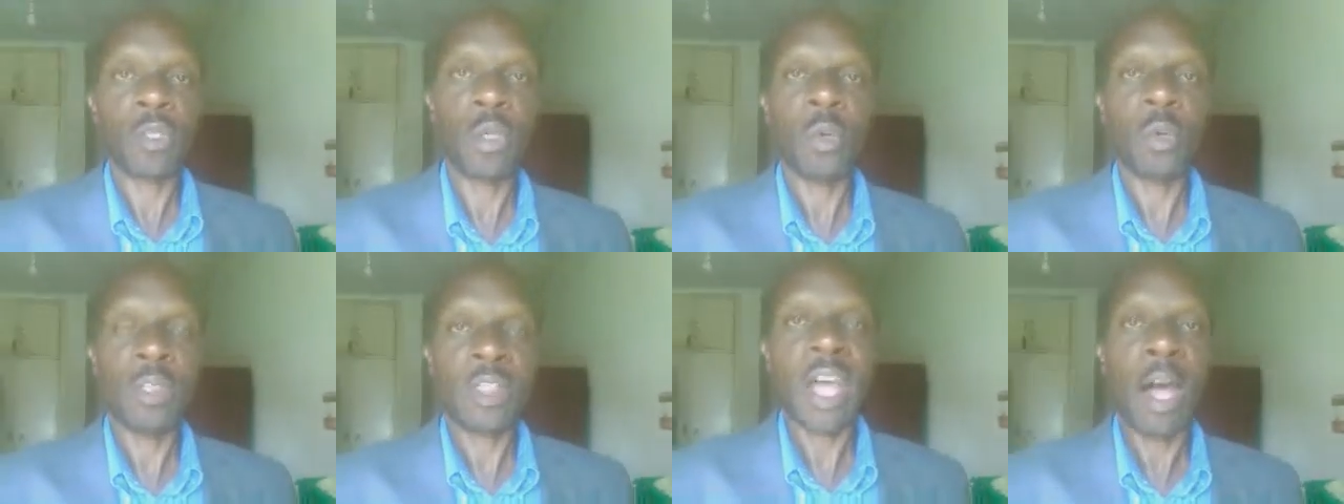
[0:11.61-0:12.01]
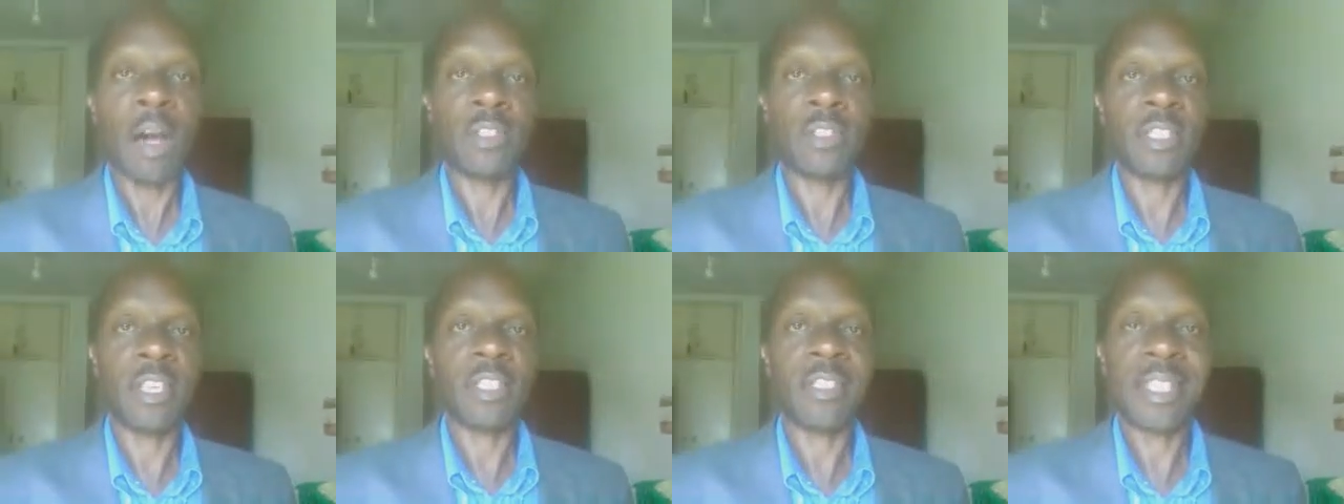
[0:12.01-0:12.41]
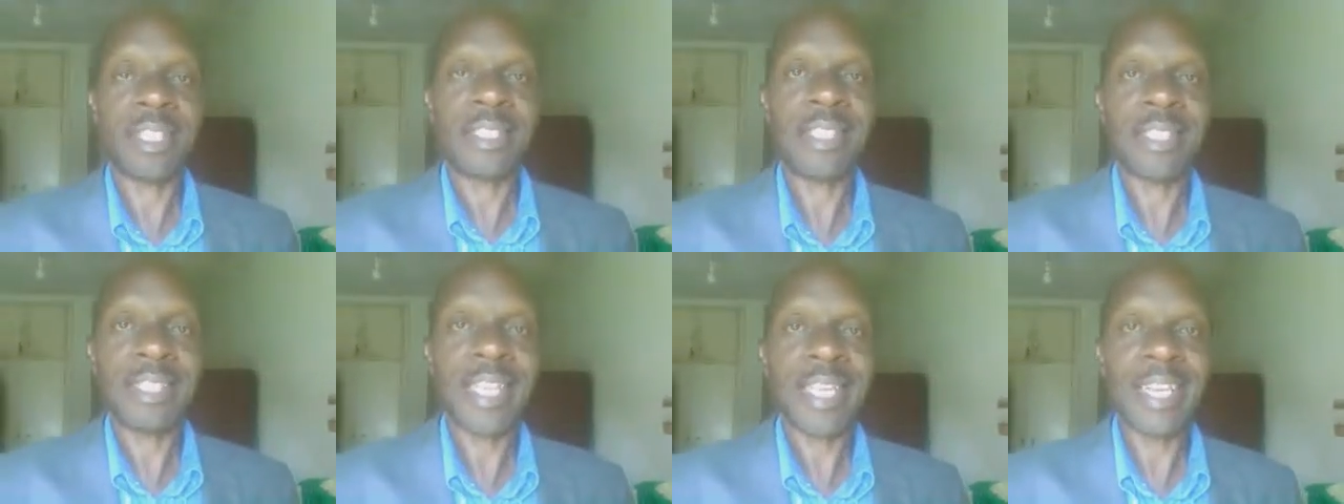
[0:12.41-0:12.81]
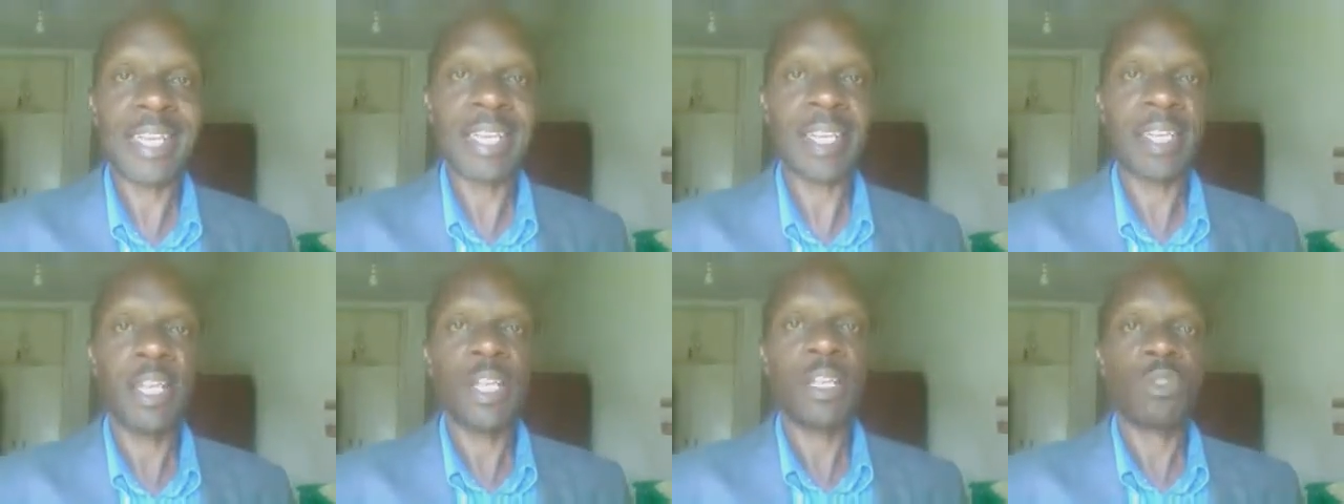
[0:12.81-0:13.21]
2016
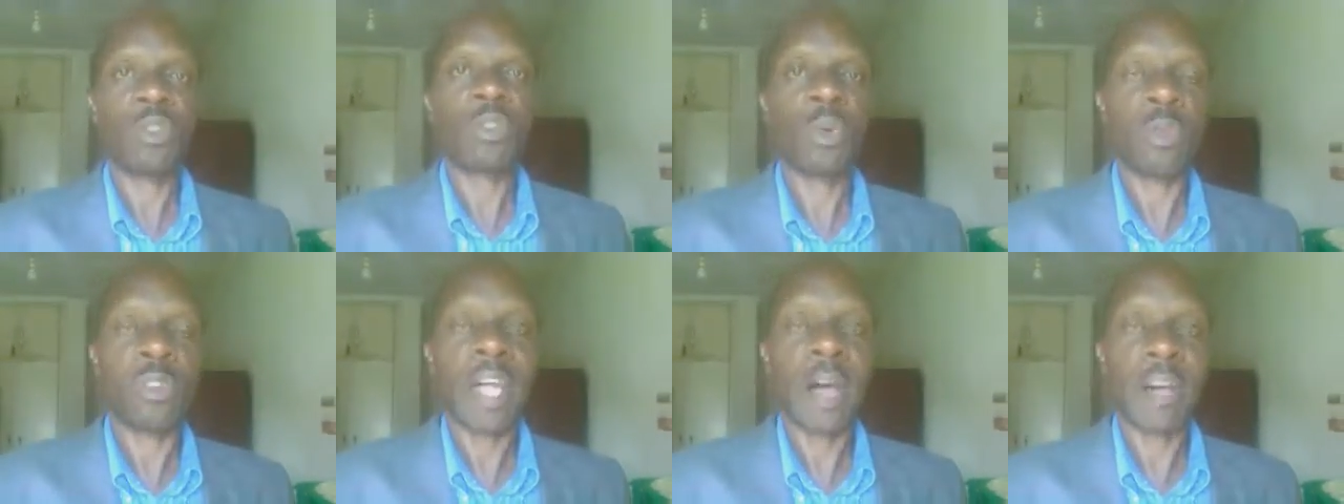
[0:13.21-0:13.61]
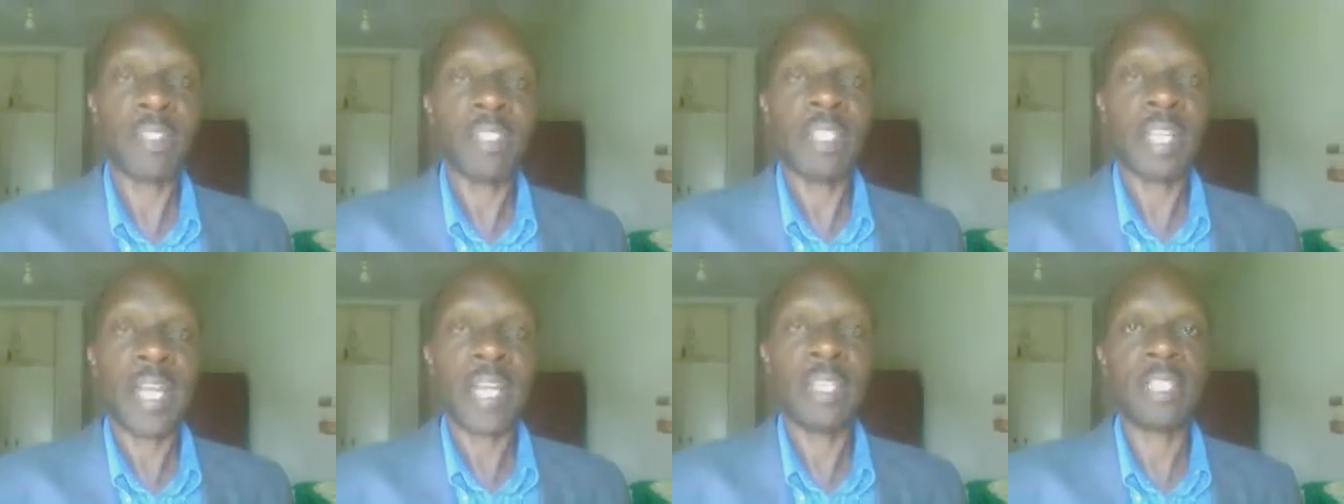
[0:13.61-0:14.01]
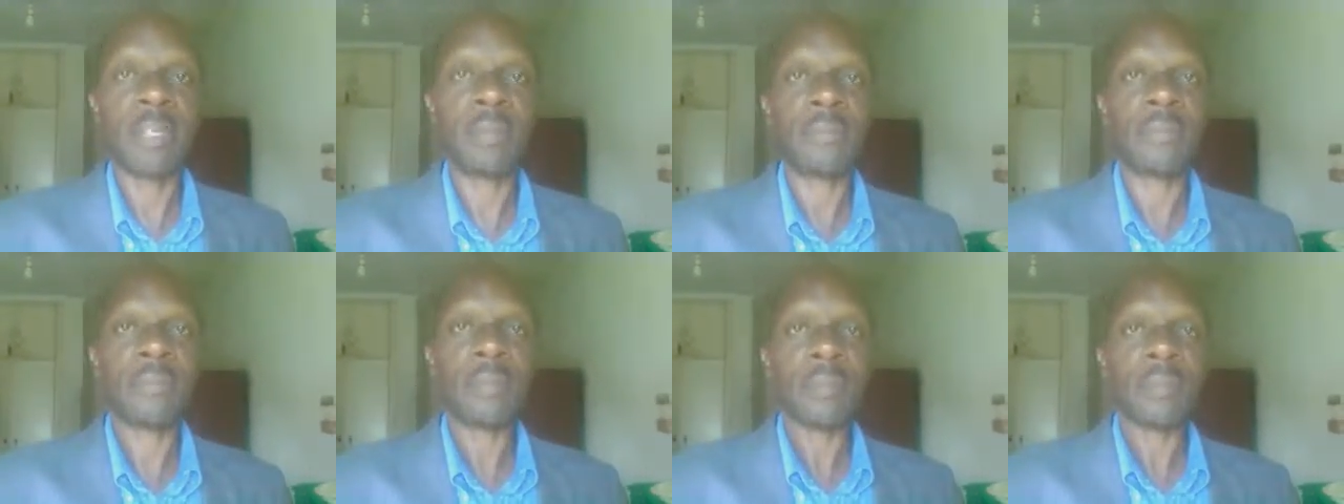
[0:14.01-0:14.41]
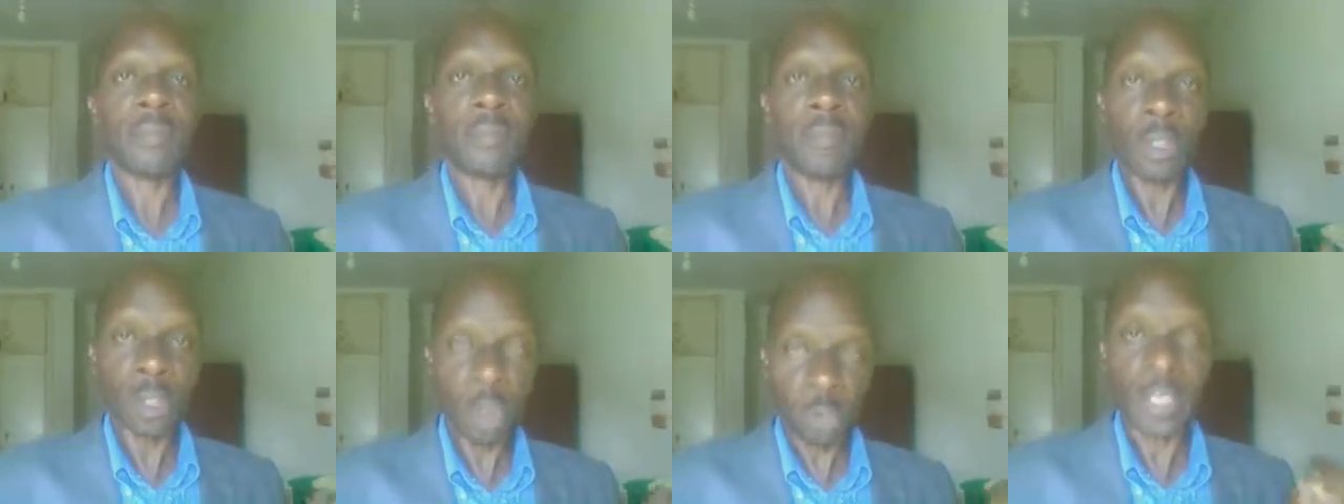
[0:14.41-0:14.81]
to
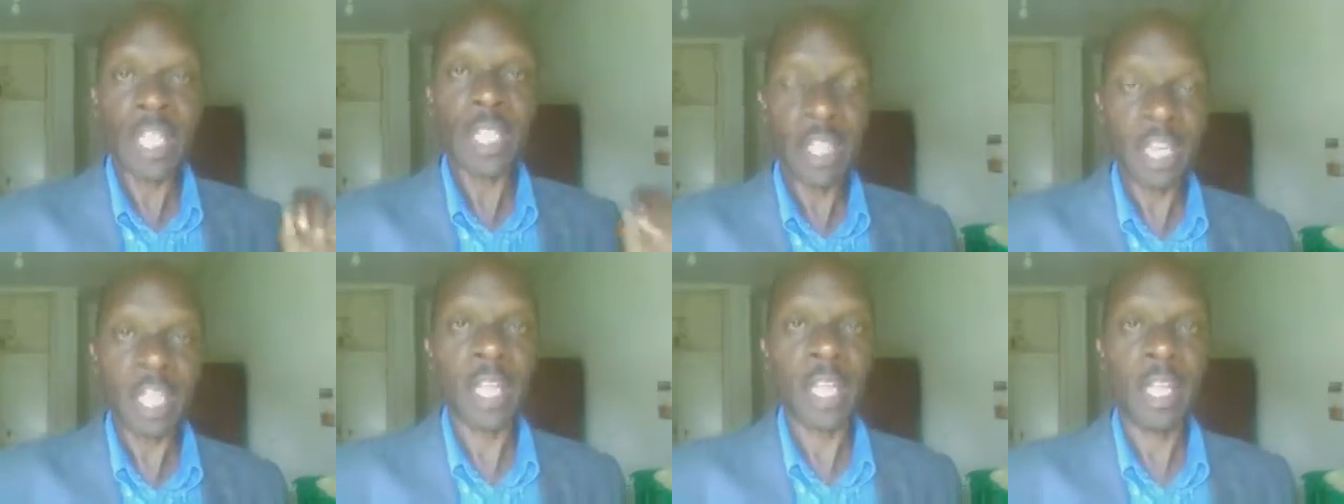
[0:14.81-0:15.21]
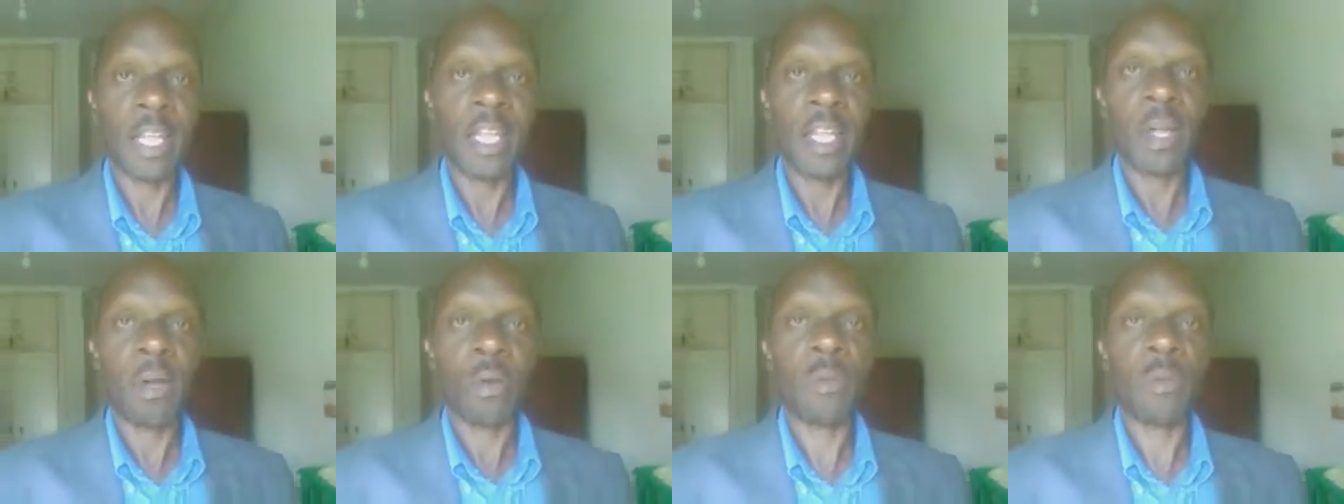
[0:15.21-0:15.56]
2023